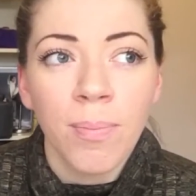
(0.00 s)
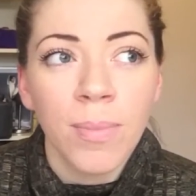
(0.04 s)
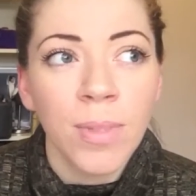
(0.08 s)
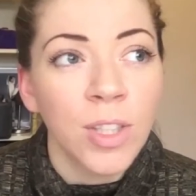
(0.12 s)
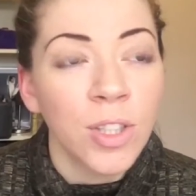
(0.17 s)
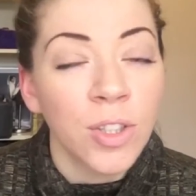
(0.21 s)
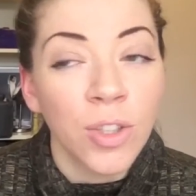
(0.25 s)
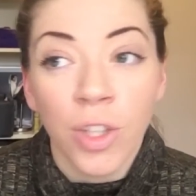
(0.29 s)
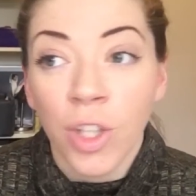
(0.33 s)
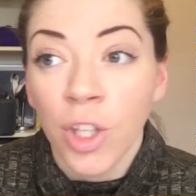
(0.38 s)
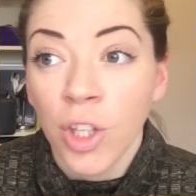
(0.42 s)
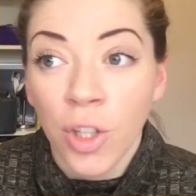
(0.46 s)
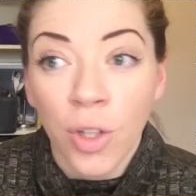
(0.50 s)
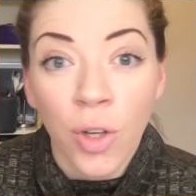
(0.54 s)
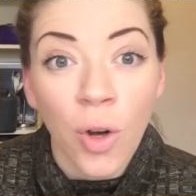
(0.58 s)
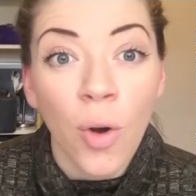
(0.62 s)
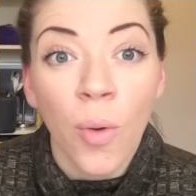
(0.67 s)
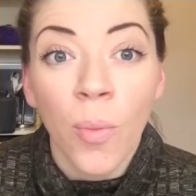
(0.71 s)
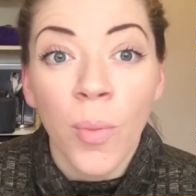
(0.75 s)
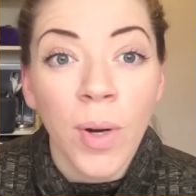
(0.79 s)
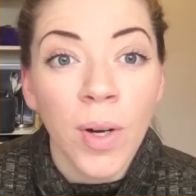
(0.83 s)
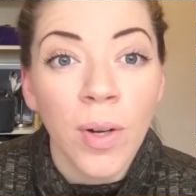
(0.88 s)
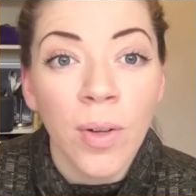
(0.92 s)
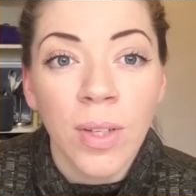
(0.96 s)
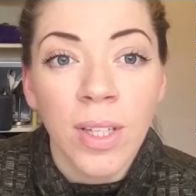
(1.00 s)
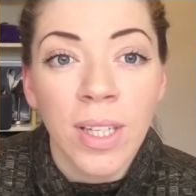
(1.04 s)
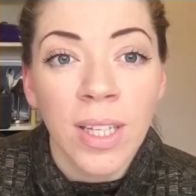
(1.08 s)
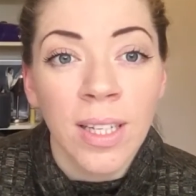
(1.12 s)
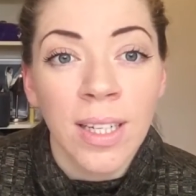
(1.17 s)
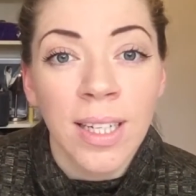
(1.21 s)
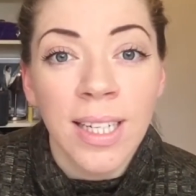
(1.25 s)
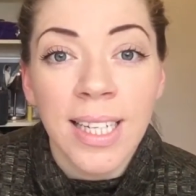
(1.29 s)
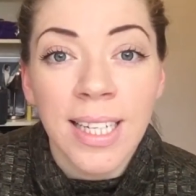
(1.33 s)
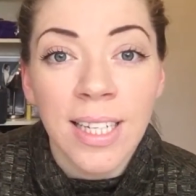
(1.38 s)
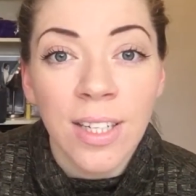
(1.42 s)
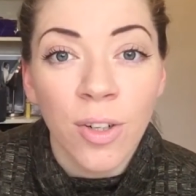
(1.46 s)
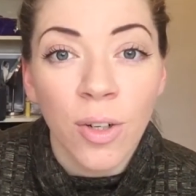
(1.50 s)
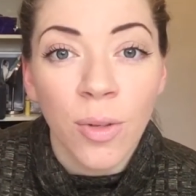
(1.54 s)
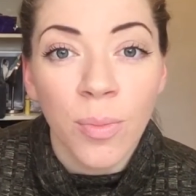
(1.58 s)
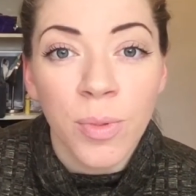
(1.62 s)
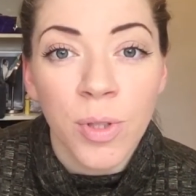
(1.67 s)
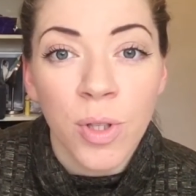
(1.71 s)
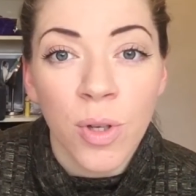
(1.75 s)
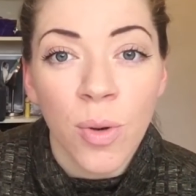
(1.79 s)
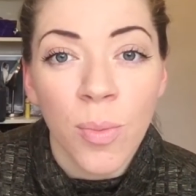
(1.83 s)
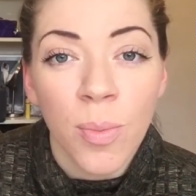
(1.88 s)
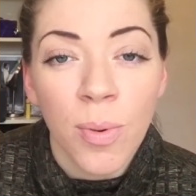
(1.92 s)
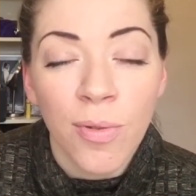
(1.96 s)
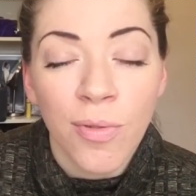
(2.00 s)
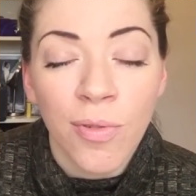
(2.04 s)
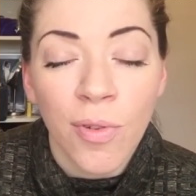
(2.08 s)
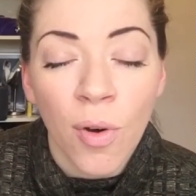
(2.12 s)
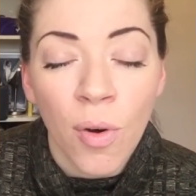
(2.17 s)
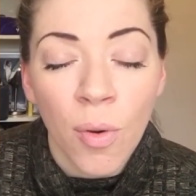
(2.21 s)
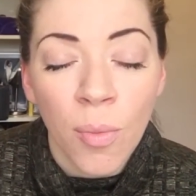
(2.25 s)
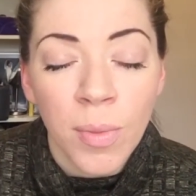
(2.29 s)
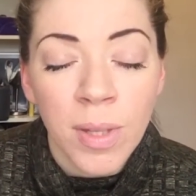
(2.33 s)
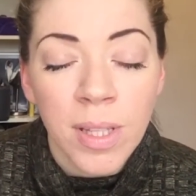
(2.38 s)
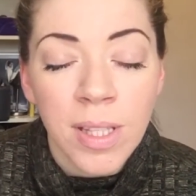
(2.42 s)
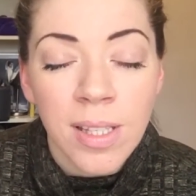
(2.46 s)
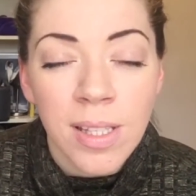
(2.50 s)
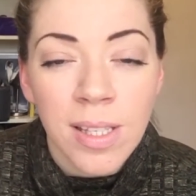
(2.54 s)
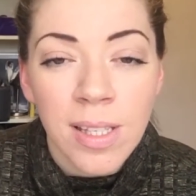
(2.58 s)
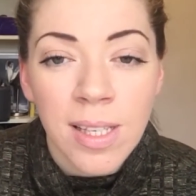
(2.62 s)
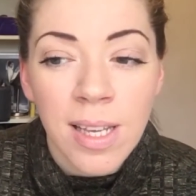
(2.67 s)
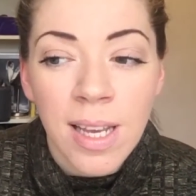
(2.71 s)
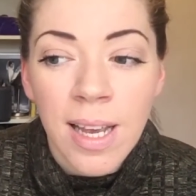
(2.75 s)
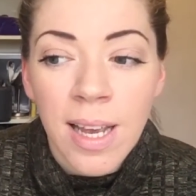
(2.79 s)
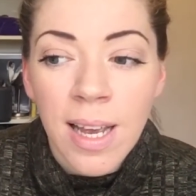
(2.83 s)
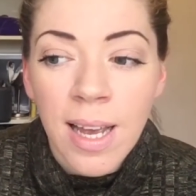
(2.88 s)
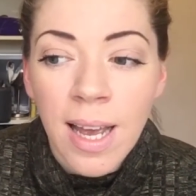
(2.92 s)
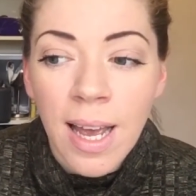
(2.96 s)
leading up to a performance,